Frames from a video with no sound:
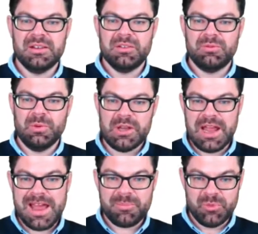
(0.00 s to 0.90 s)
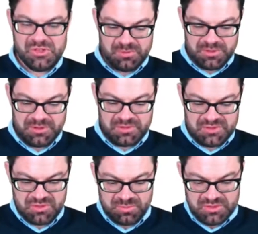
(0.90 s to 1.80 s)
what happens with
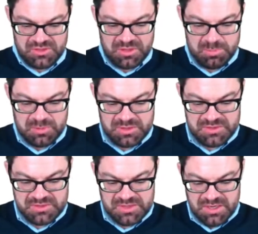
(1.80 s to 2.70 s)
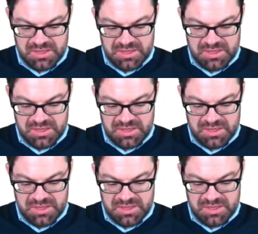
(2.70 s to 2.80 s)
consumer surplus.